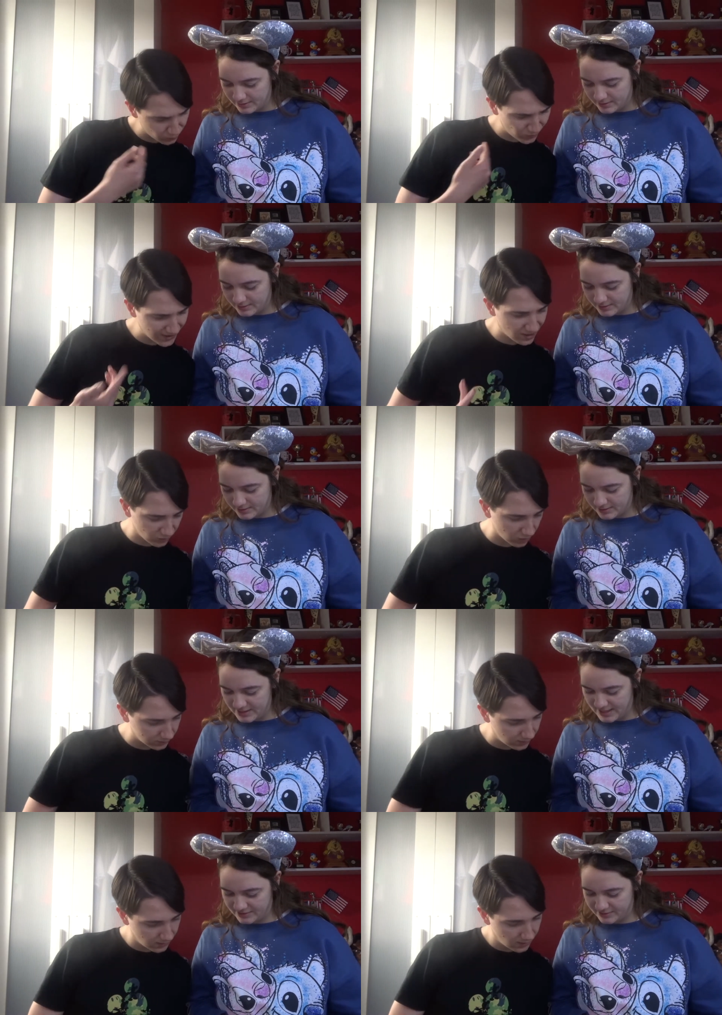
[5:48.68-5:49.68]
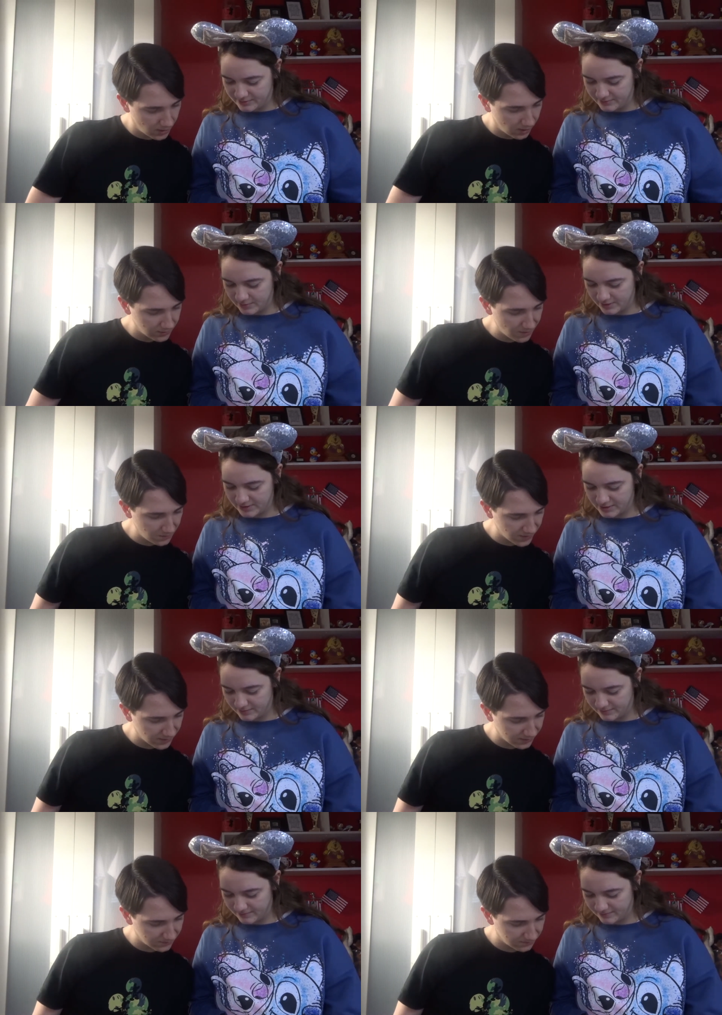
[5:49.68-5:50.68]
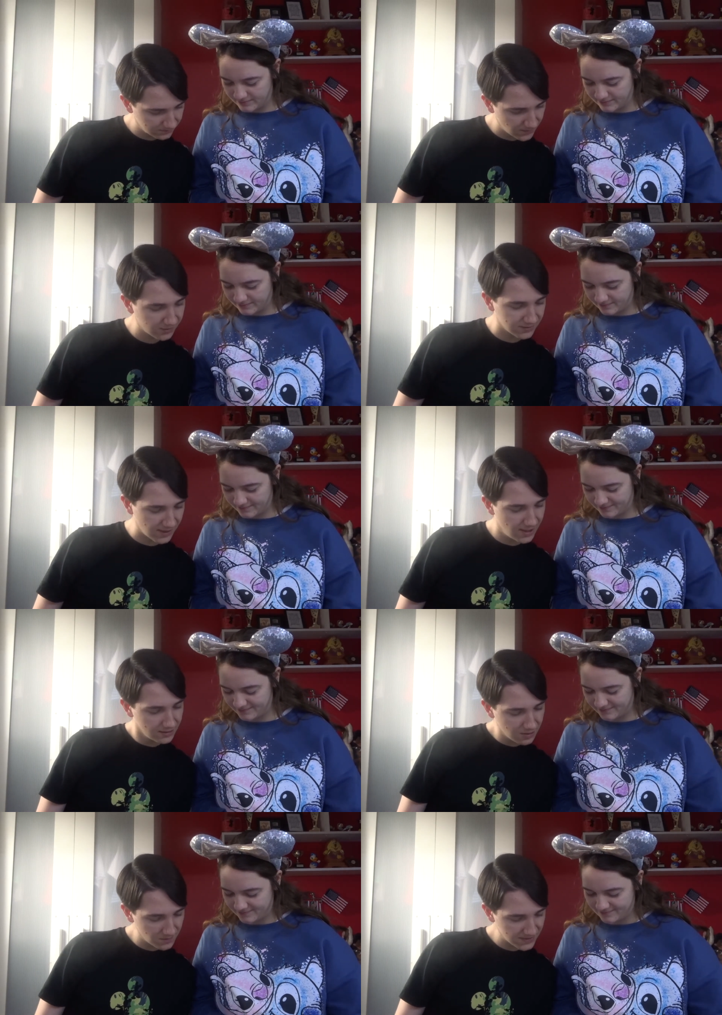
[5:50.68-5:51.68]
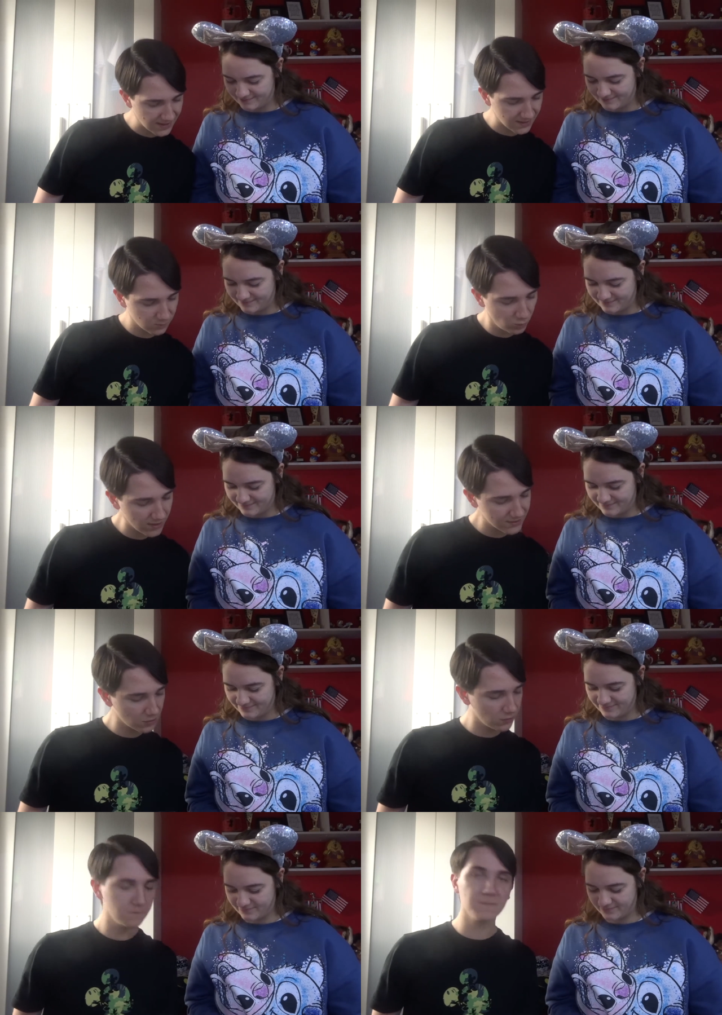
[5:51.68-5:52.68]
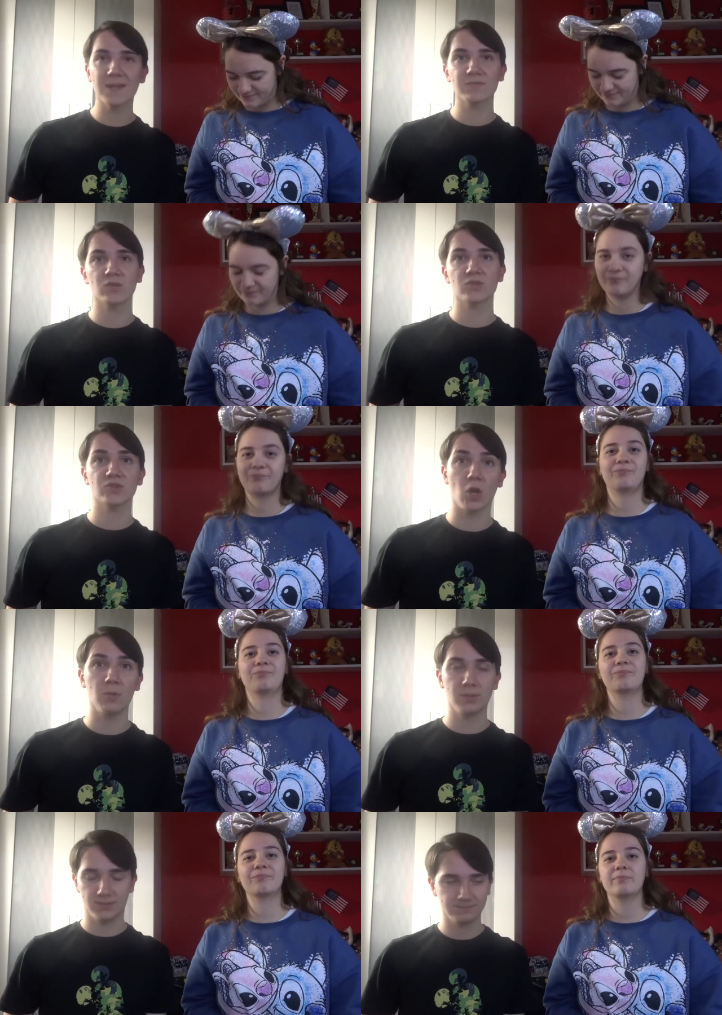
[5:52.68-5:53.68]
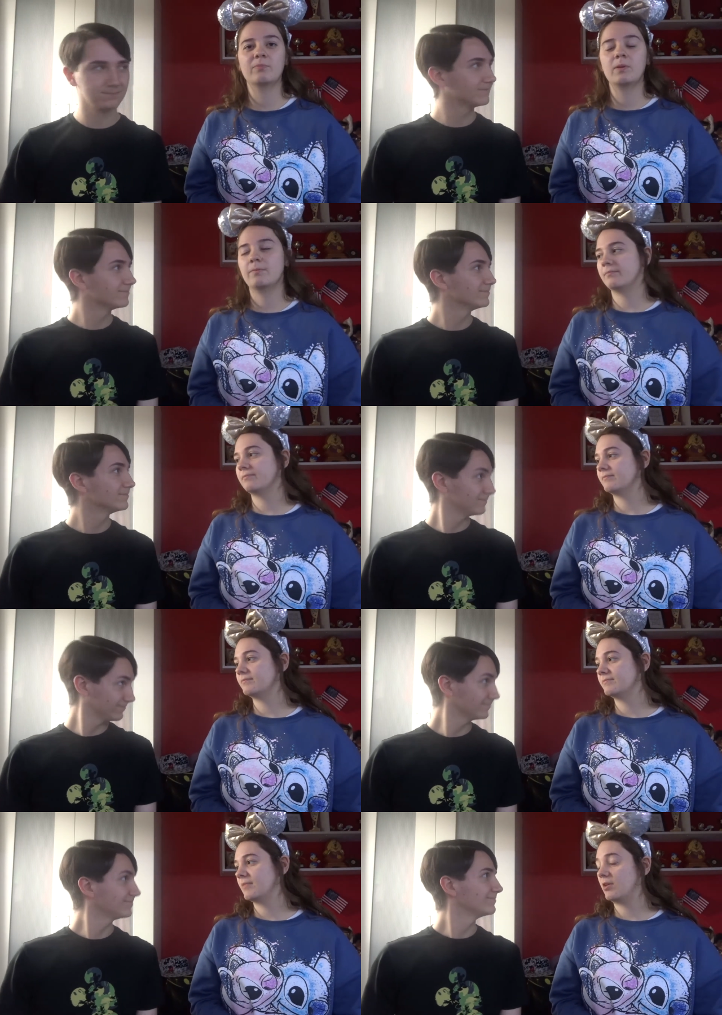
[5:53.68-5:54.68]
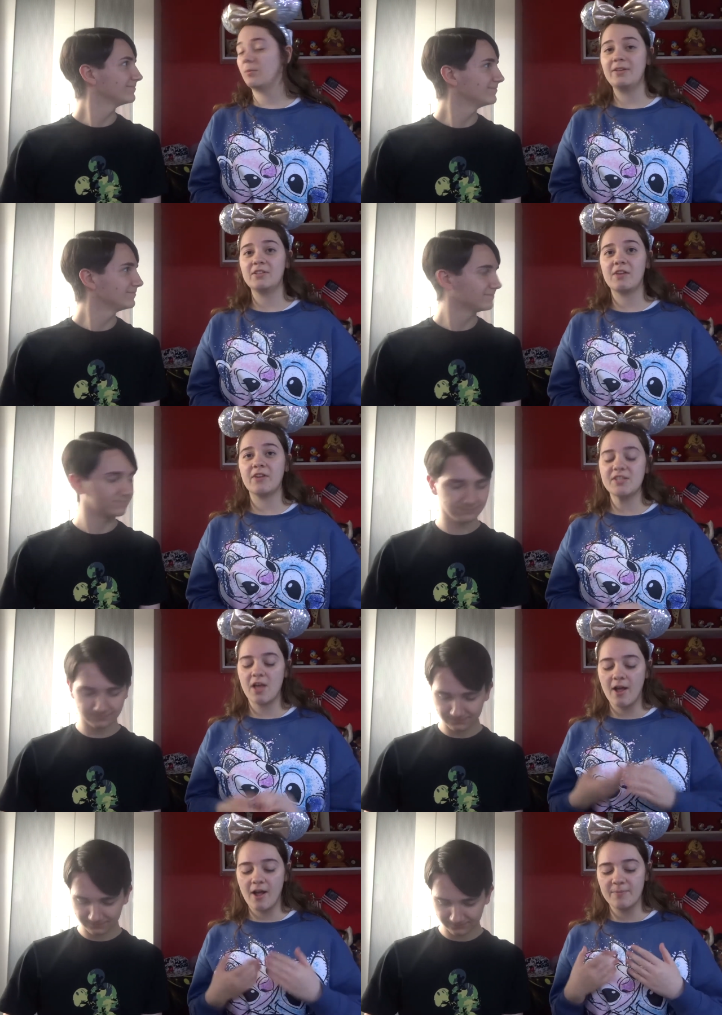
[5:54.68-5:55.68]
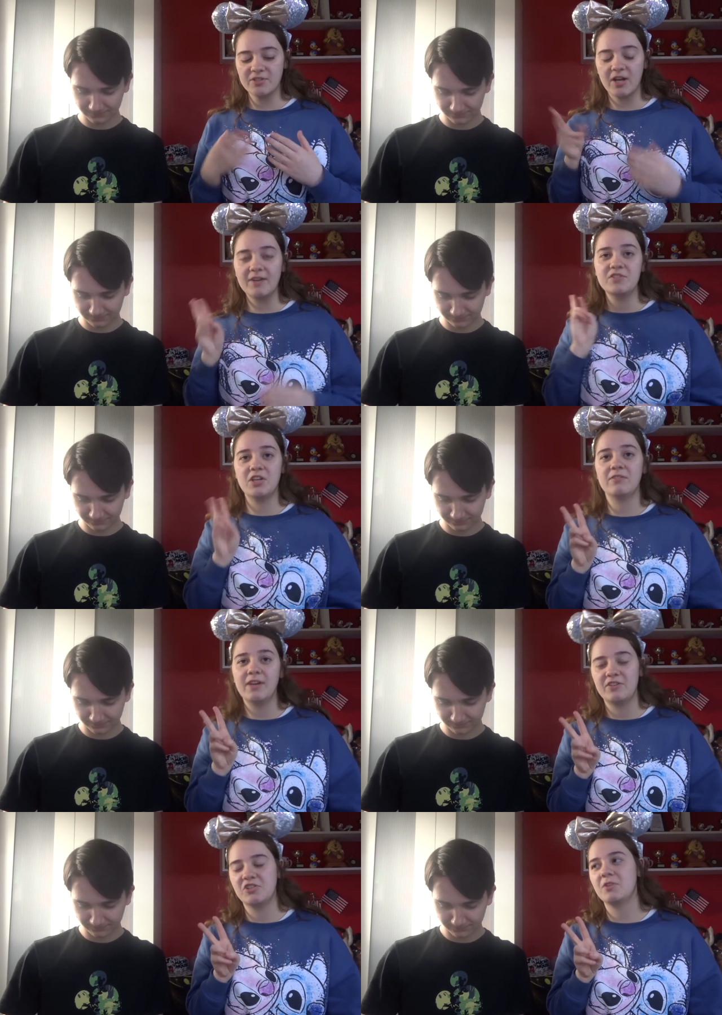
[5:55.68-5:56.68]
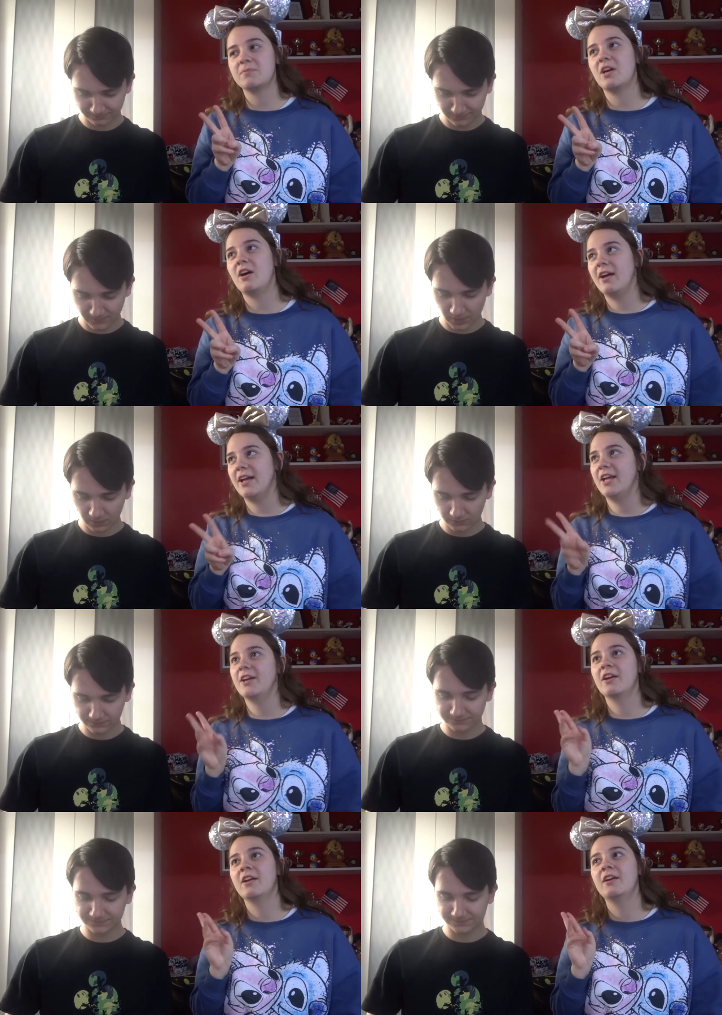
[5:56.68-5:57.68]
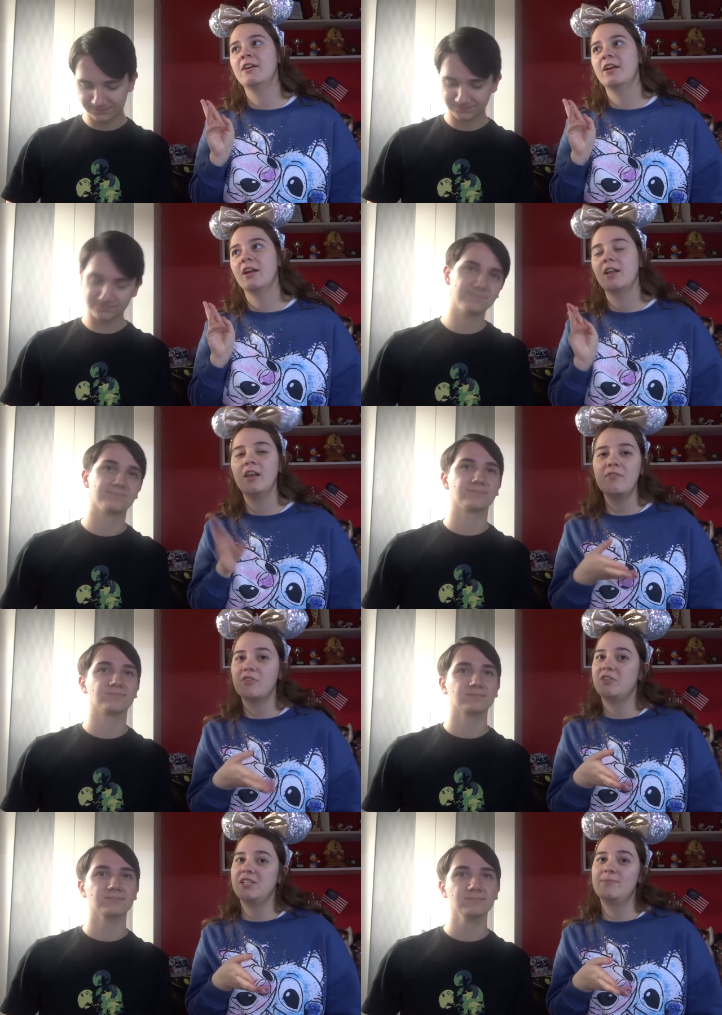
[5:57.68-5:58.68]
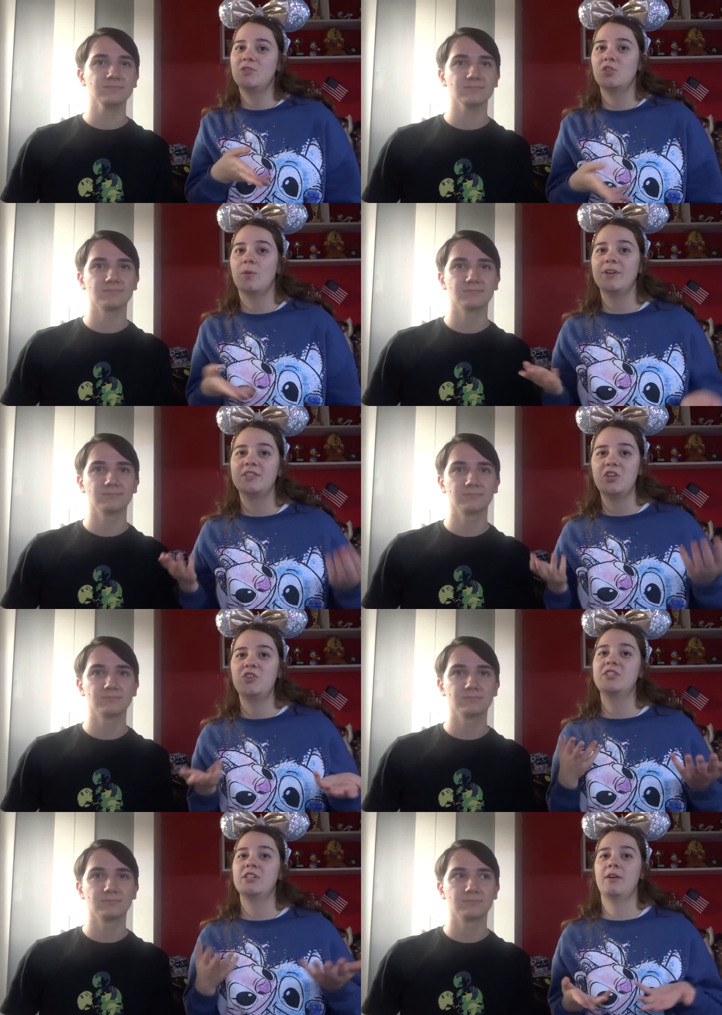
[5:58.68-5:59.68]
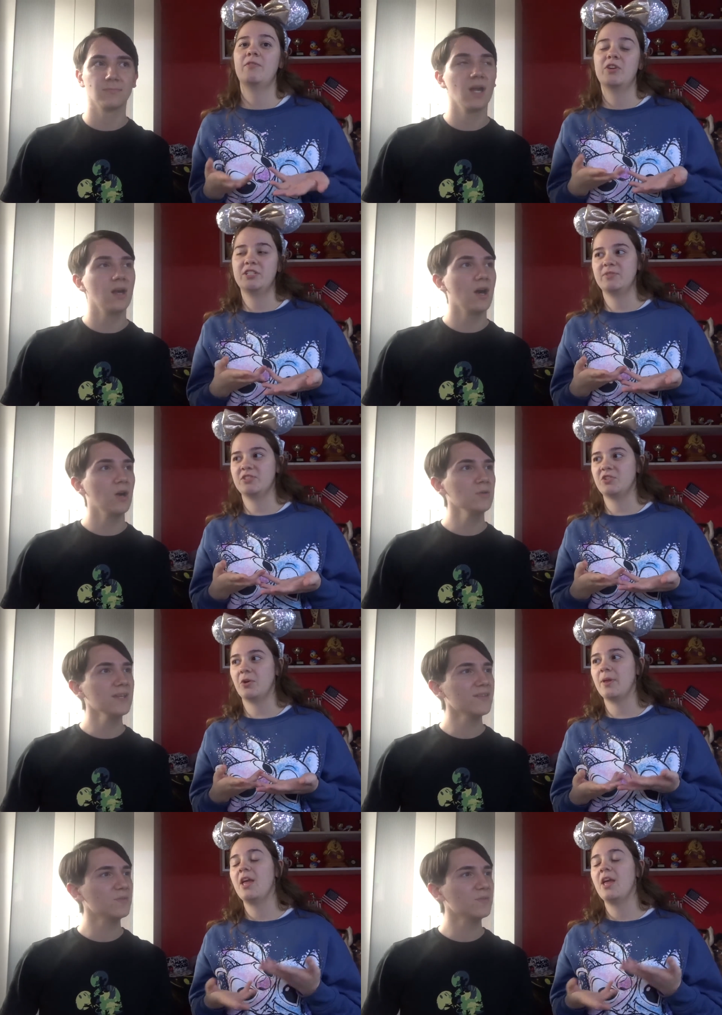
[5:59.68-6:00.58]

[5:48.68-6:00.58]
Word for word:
Speaker 1: we are on six. Number. Oh yeah, number six. What is your favourite shop?
Speaker 2: You want me to go first? Um, so I have two favourite shops. I love the Christmas shop because who doesn't love a Christmas oh, shop? Oh yeah, the